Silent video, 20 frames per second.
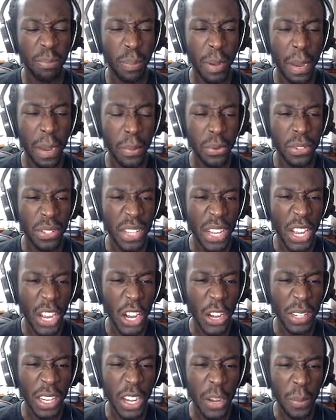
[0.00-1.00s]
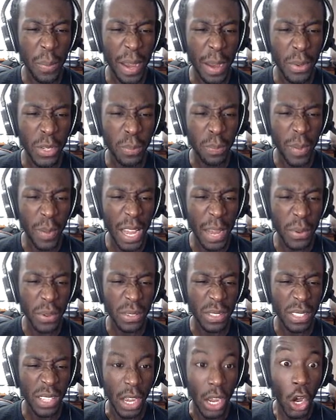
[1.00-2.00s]
Bubbles, no, no, Bubbles,
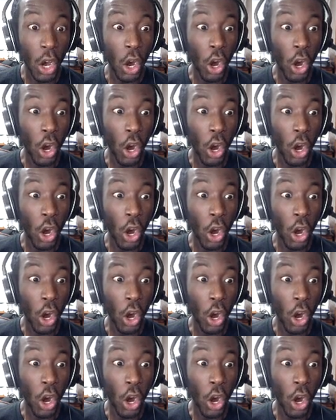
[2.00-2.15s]
Bubbles!